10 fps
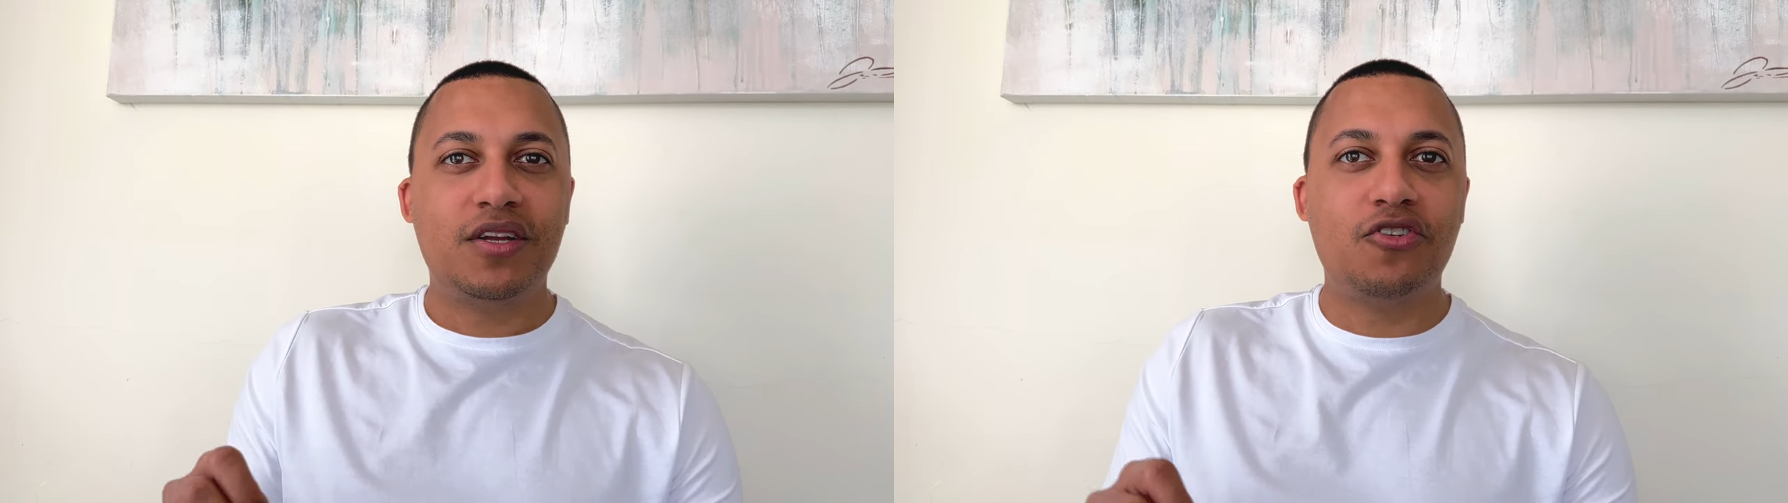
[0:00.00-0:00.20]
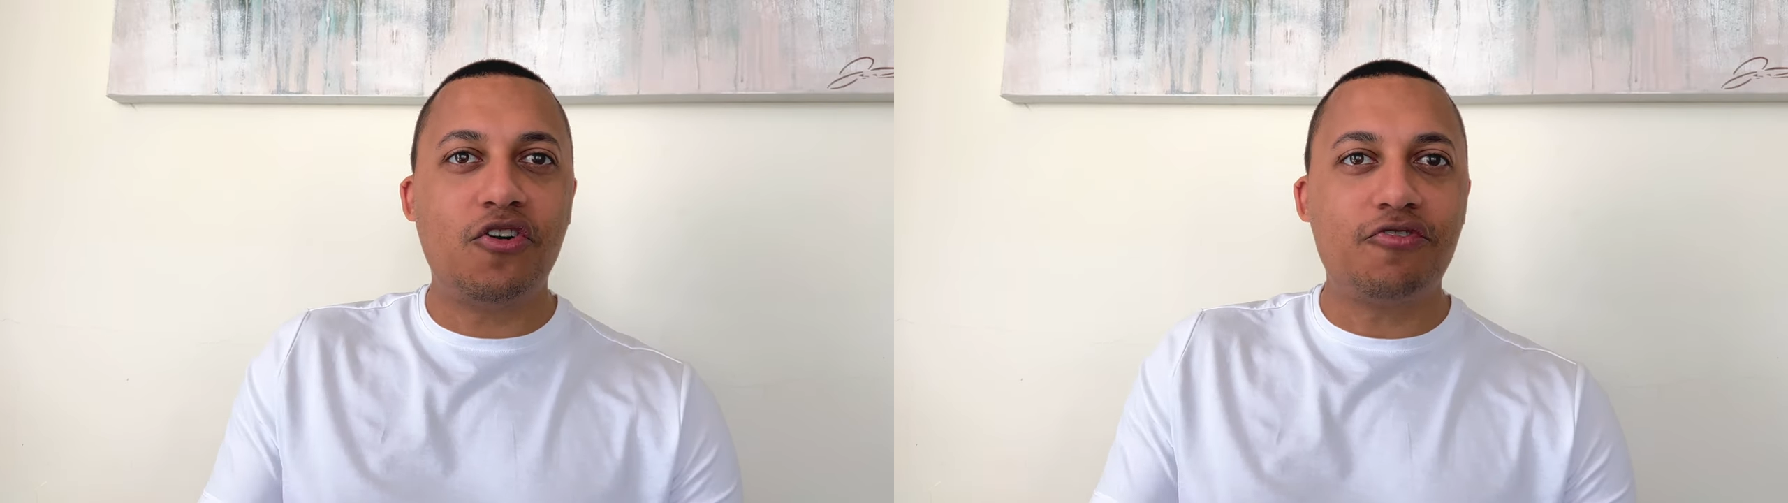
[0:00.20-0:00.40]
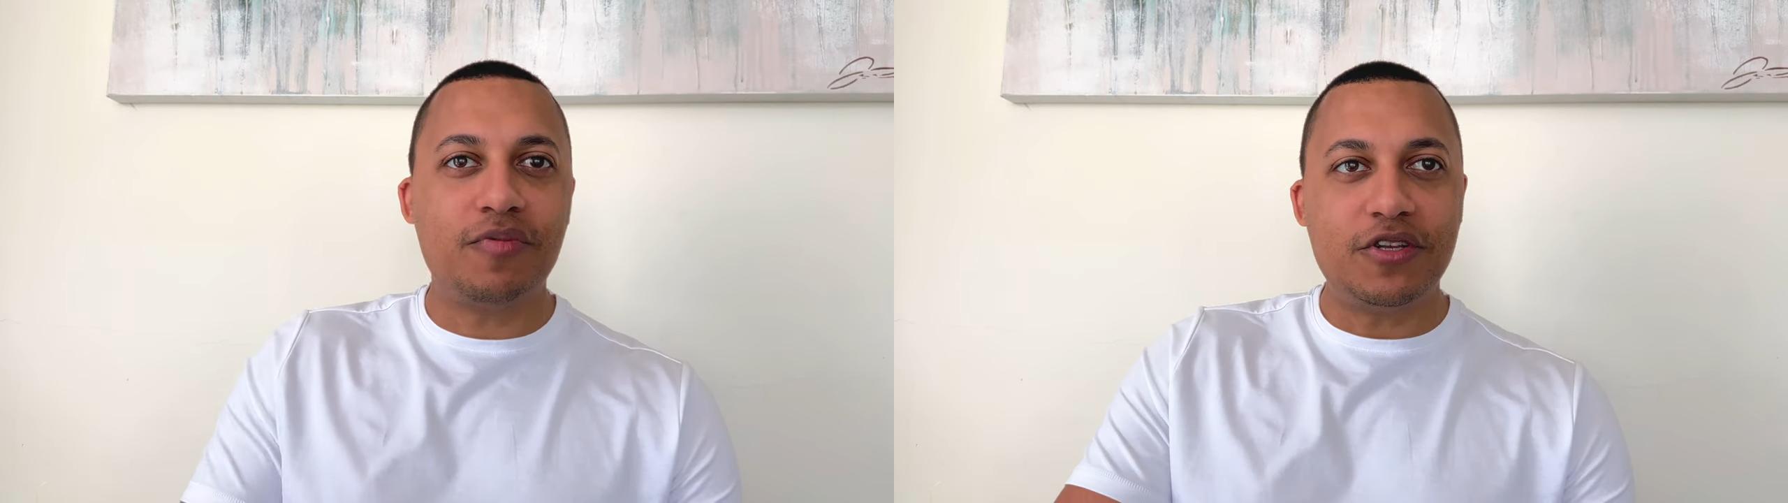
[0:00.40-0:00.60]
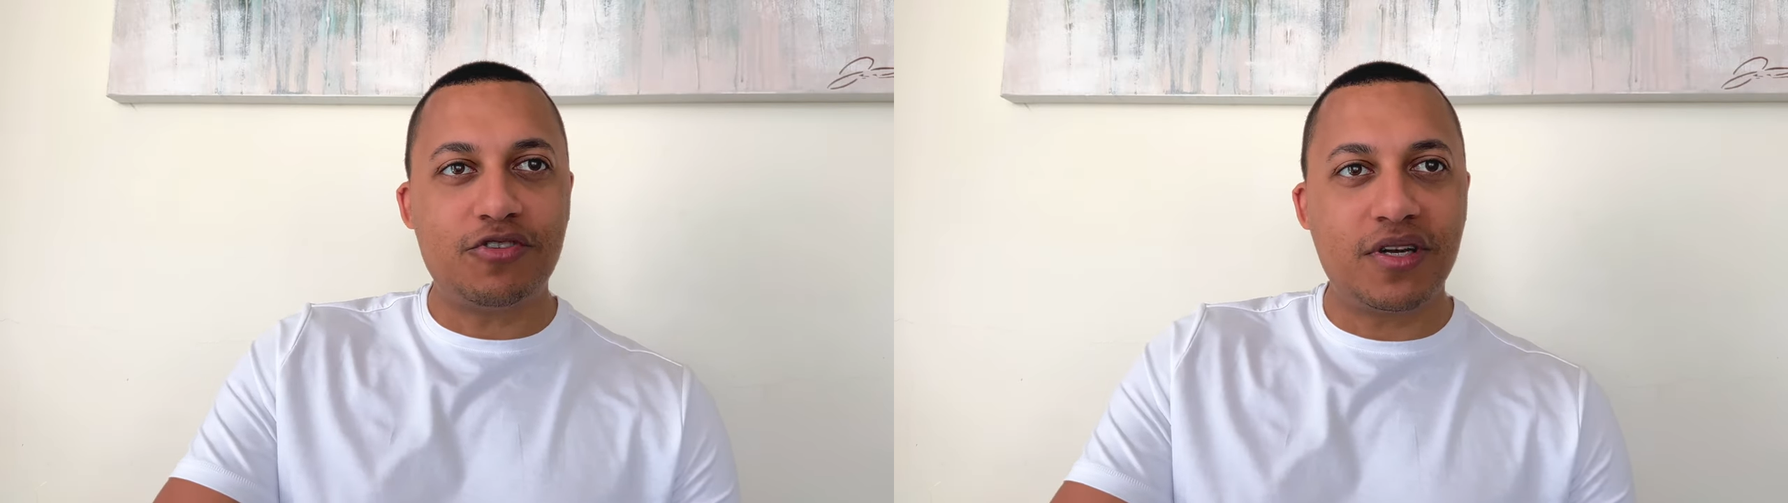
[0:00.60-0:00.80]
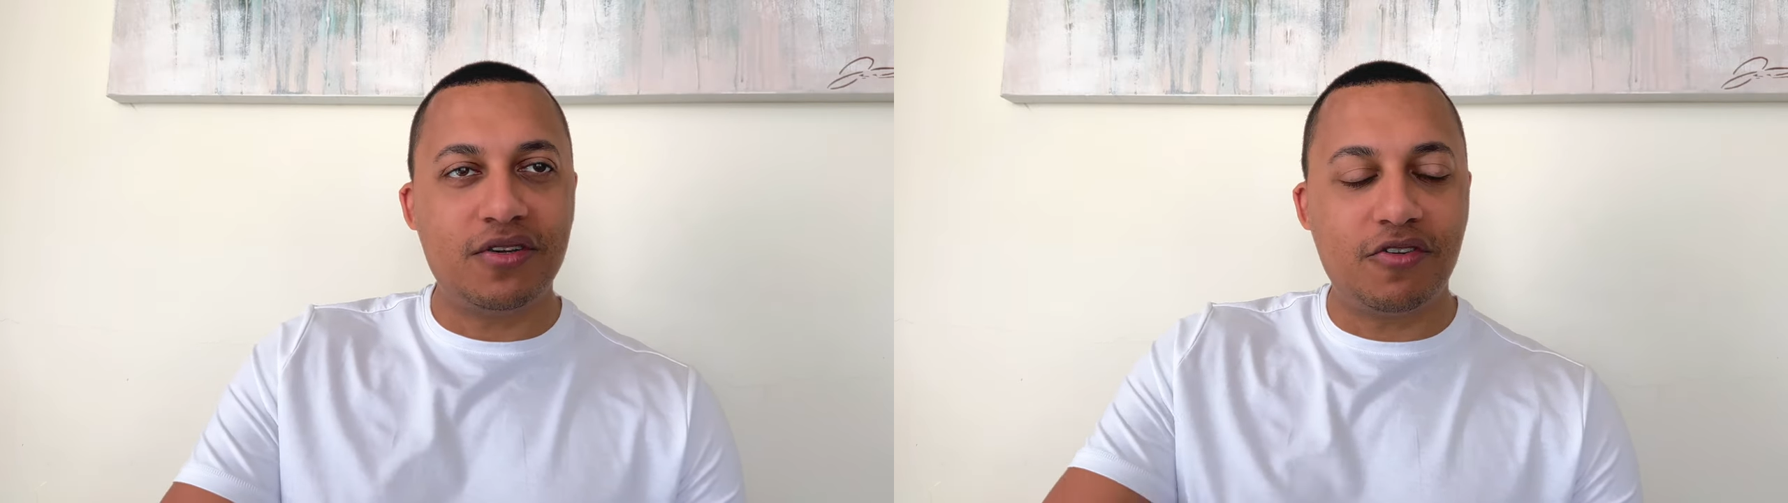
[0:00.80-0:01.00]
Not from the
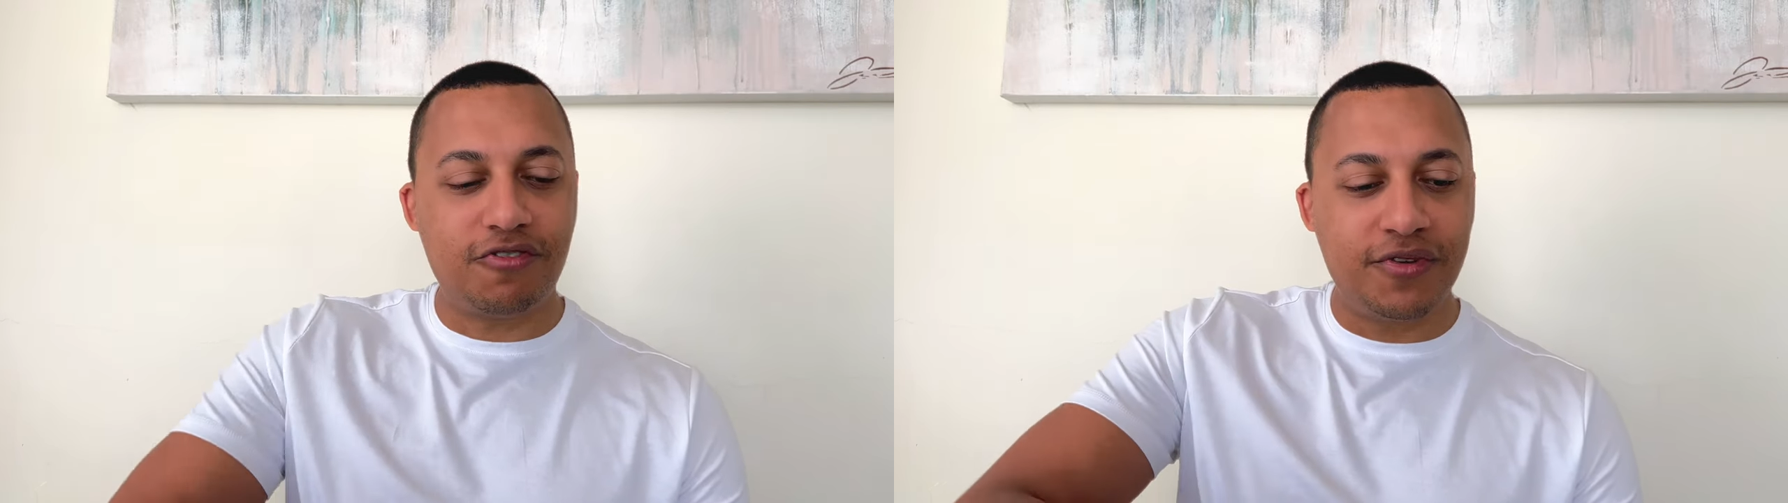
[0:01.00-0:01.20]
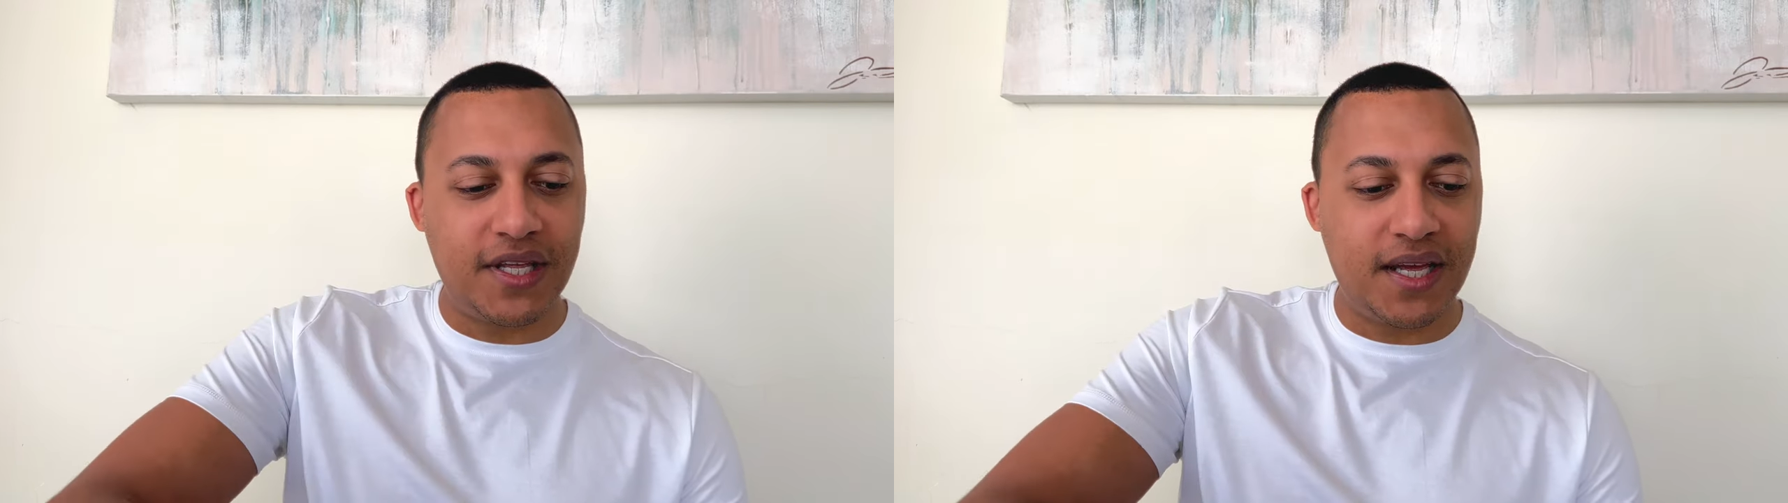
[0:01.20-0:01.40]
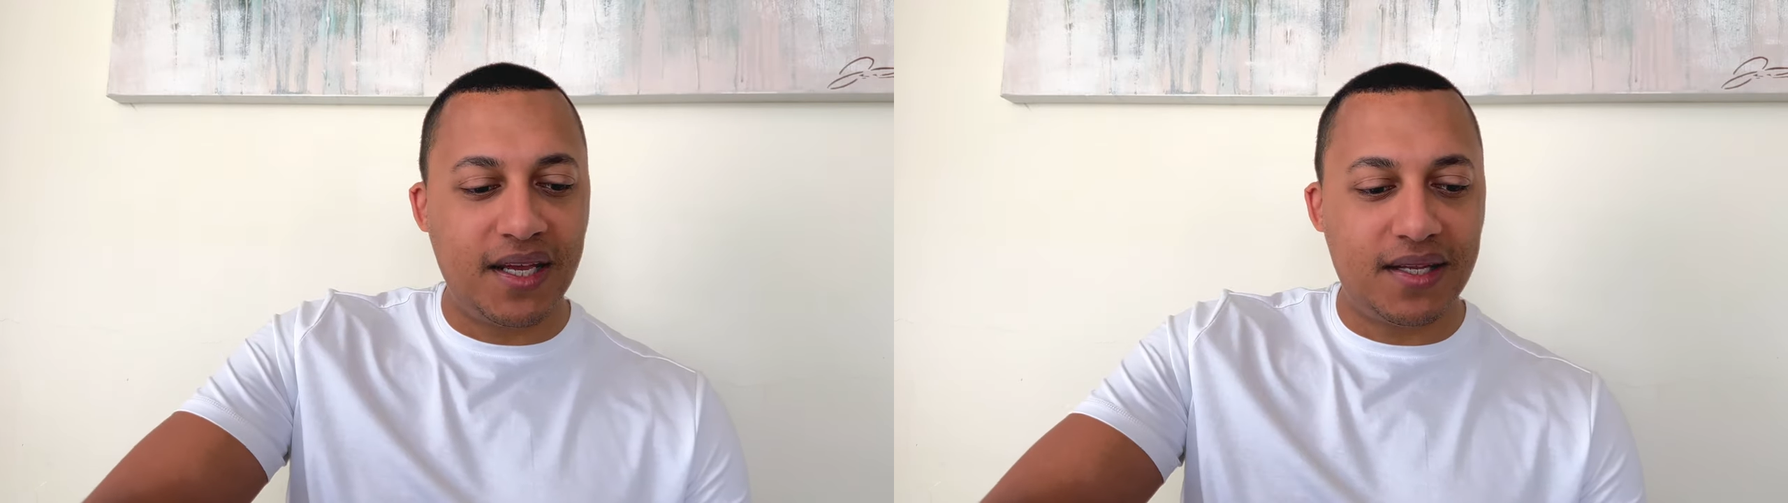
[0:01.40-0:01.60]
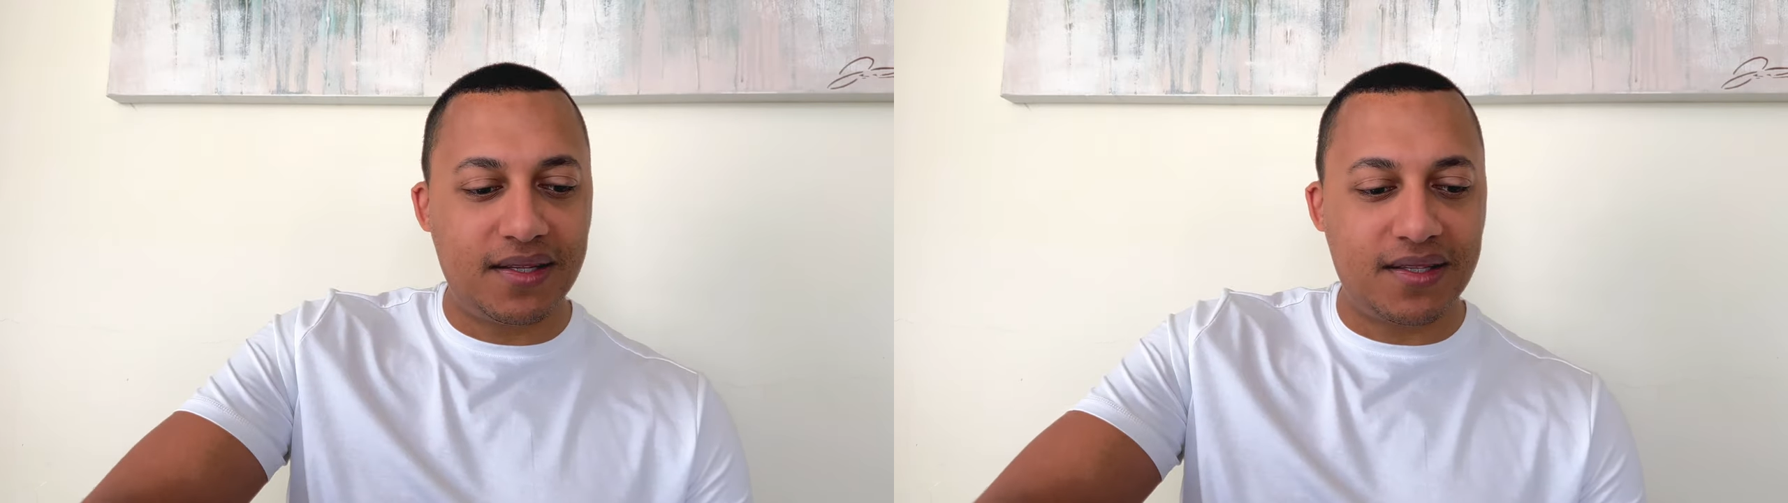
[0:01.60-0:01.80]
drink, not from the